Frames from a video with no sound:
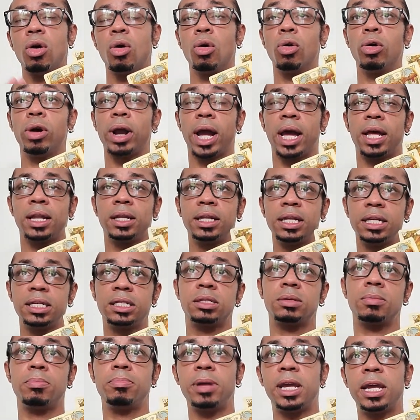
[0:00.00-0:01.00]
or at
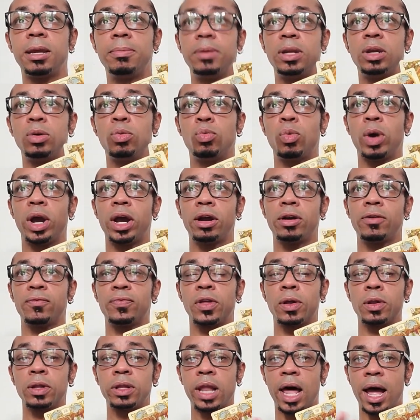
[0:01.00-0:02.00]
least maybe where
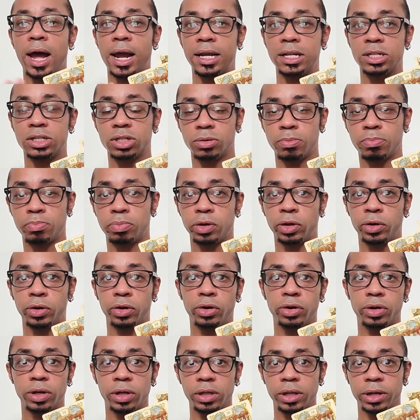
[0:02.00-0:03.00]
the lines are
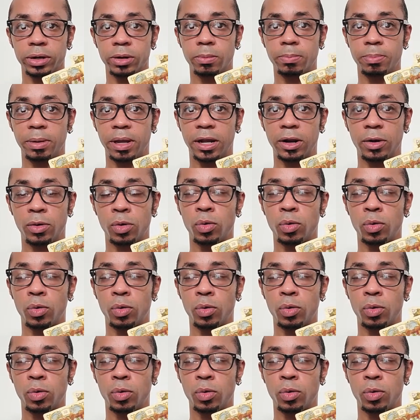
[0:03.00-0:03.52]
blurred a little bit,